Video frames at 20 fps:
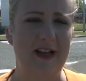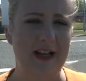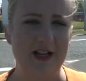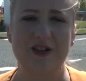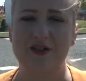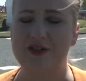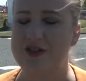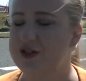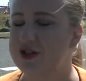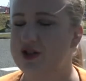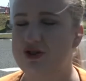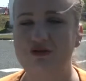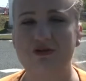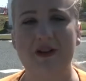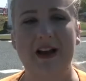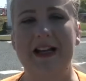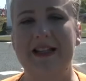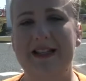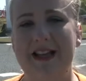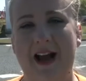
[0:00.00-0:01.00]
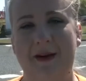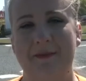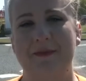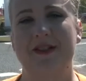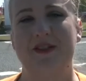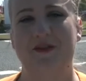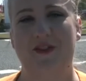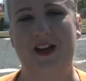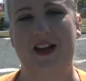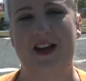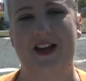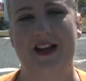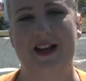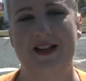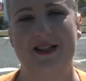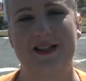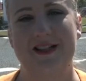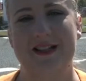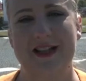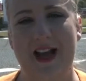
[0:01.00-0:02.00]
News. There's a great atmosphere
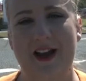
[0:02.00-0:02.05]
here today.